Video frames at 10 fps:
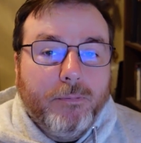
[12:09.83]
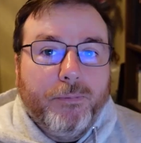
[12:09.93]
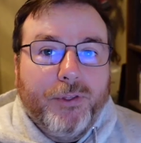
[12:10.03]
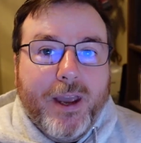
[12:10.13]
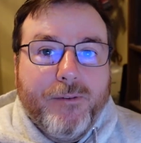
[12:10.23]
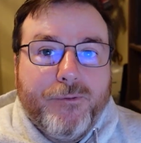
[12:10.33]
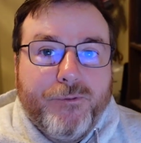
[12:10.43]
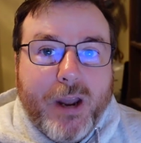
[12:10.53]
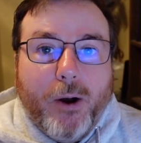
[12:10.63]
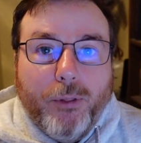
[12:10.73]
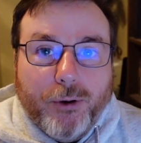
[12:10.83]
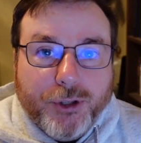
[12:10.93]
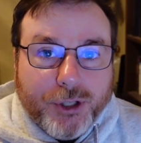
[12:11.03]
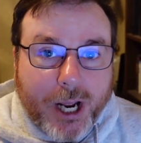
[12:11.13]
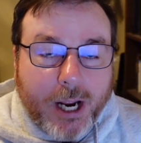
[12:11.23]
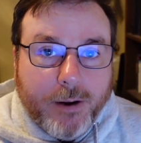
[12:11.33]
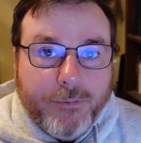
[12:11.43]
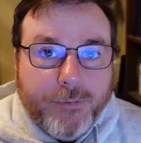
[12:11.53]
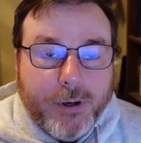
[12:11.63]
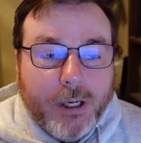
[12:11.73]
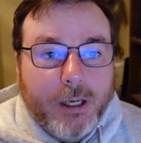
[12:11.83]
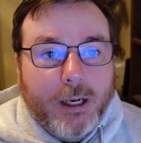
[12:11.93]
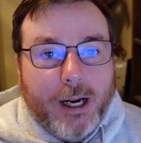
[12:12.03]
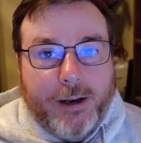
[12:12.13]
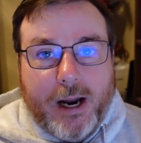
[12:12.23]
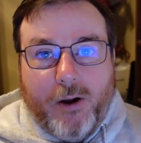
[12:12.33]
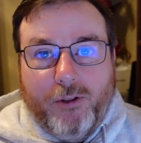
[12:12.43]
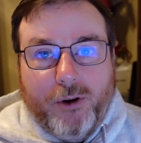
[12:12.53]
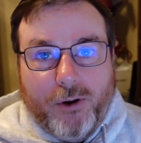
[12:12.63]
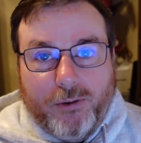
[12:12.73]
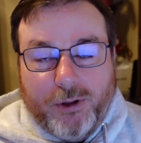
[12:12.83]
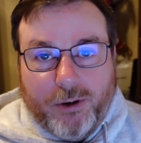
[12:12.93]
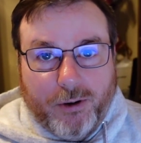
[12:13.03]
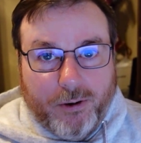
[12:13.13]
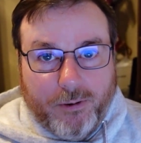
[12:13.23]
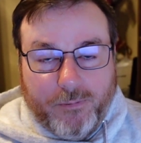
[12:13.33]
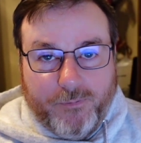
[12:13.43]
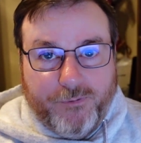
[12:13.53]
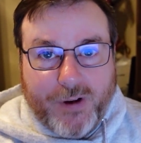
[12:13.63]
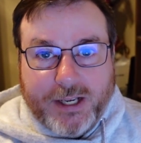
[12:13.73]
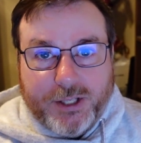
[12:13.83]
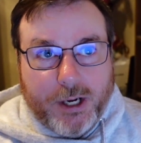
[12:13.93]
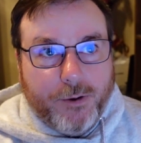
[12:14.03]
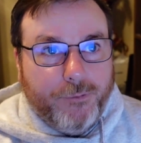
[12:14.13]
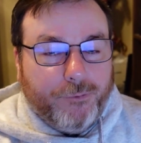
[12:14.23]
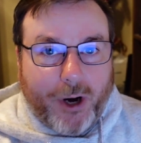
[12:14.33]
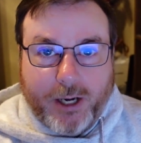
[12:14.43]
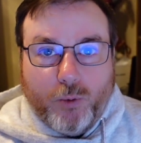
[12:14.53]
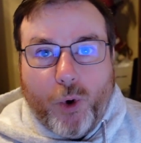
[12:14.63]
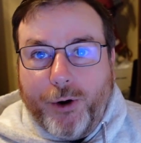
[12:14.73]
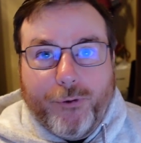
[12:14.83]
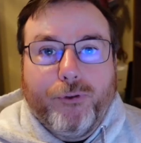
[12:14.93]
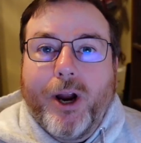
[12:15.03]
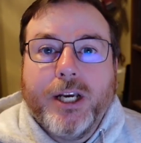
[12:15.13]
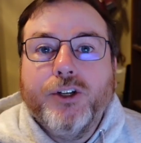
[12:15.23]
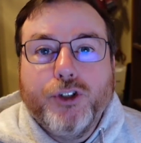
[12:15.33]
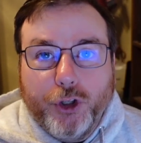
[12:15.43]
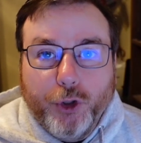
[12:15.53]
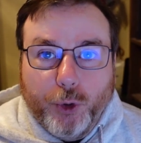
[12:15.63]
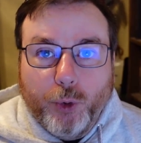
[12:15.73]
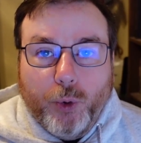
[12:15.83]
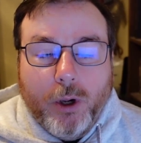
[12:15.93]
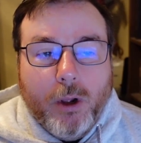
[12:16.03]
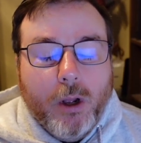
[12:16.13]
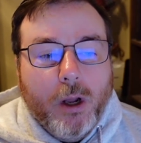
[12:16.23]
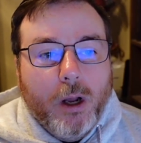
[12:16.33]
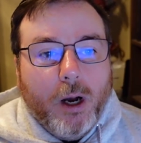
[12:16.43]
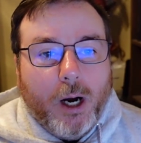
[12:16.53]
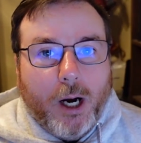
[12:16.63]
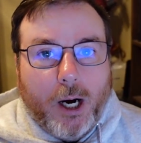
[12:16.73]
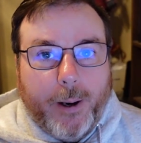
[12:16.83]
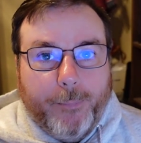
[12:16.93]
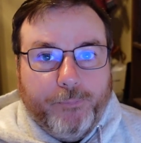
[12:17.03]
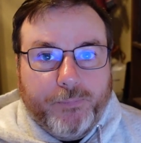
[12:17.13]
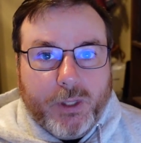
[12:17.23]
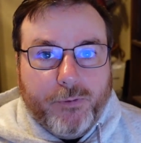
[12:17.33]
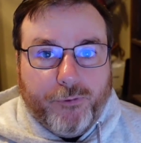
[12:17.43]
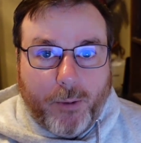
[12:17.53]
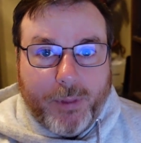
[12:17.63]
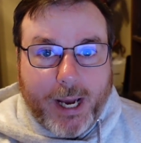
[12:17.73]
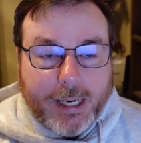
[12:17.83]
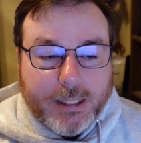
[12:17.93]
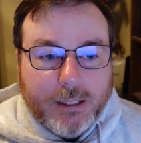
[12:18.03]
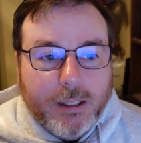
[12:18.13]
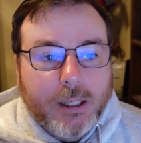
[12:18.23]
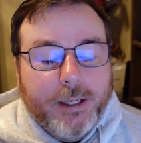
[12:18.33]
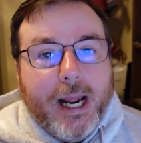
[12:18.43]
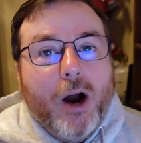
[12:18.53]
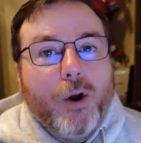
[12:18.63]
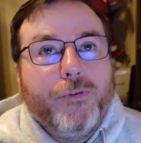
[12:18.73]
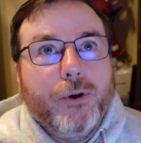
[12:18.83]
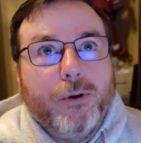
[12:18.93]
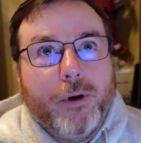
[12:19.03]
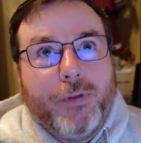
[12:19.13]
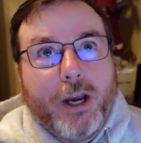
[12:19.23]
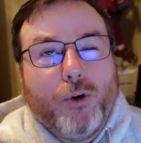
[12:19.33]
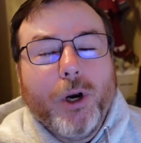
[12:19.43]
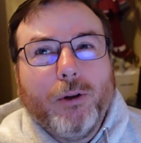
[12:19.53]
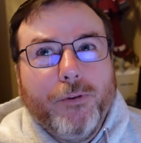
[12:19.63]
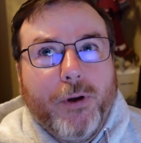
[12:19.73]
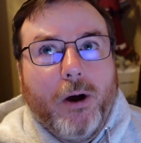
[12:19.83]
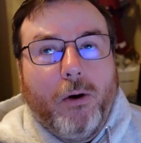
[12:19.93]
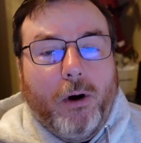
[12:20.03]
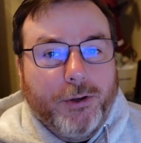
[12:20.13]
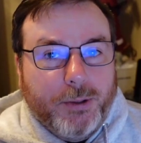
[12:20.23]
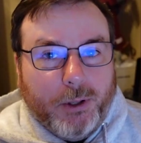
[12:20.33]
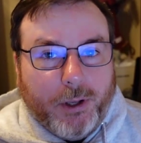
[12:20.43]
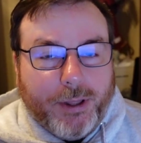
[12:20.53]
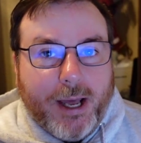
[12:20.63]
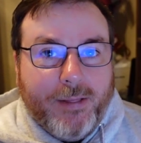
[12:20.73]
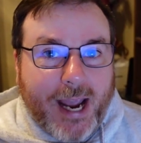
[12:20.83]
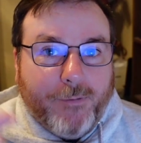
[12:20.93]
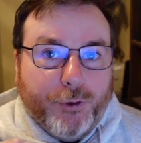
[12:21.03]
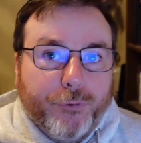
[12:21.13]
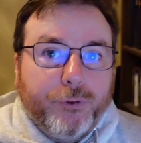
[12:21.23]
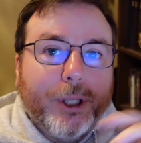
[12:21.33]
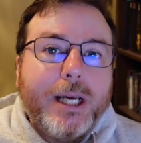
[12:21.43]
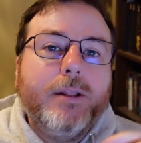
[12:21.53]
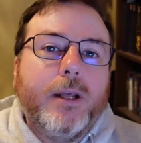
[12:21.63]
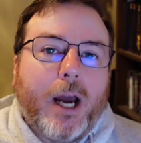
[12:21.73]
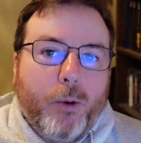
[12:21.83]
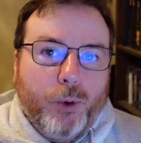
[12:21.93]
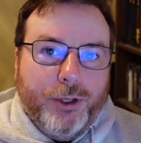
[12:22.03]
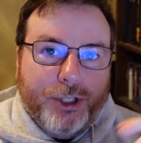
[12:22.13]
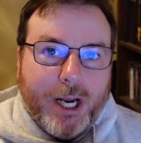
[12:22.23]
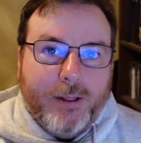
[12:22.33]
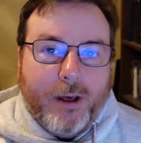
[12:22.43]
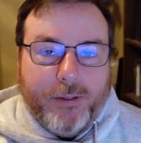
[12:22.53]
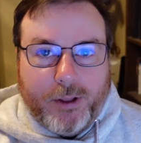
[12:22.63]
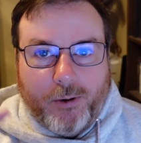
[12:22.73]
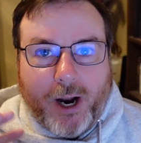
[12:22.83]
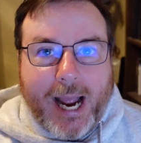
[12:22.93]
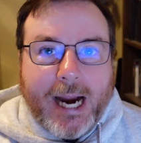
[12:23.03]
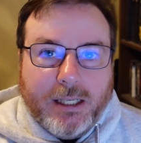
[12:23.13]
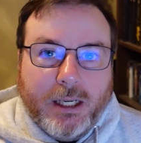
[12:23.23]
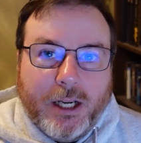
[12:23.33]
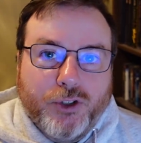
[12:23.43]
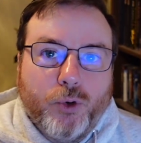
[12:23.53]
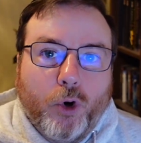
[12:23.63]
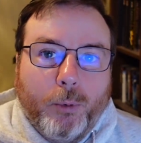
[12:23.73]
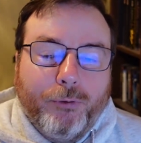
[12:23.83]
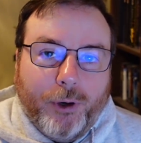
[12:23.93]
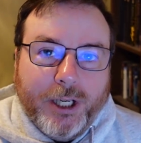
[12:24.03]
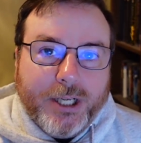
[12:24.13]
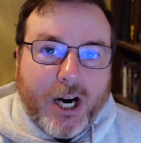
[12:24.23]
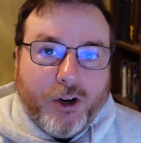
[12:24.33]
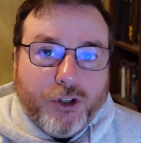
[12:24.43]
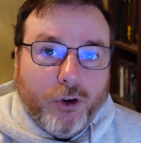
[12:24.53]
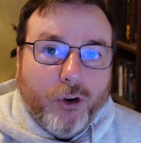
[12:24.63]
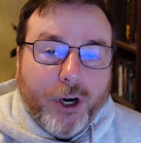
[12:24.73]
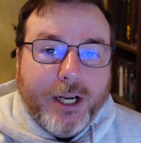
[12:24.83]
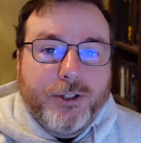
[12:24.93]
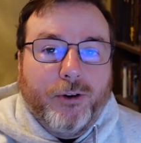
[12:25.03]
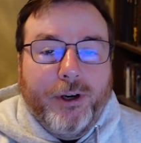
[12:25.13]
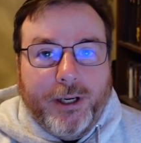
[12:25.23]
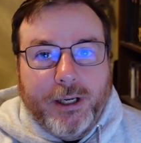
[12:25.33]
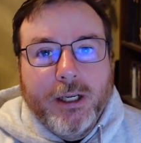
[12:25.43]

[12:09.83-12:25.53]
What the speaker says: They fail their save, and now they're facing frightened 1 or frightened 2 from that. Now, if they critically fail on something like that and they have to flee, then I would say that they're not acting as normal for an entire turn next turn and